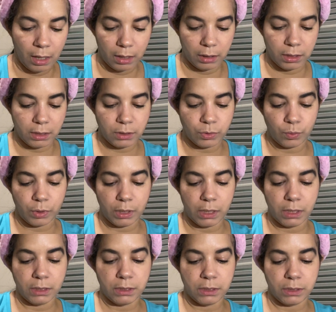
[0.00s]
This one
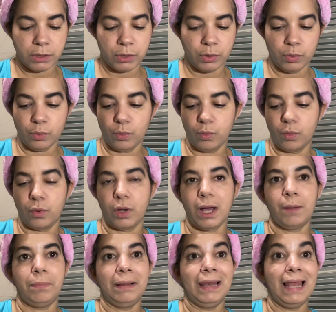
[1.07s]
is to
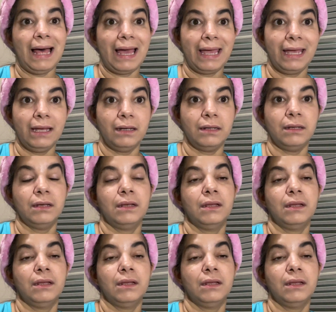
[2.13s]
apply it,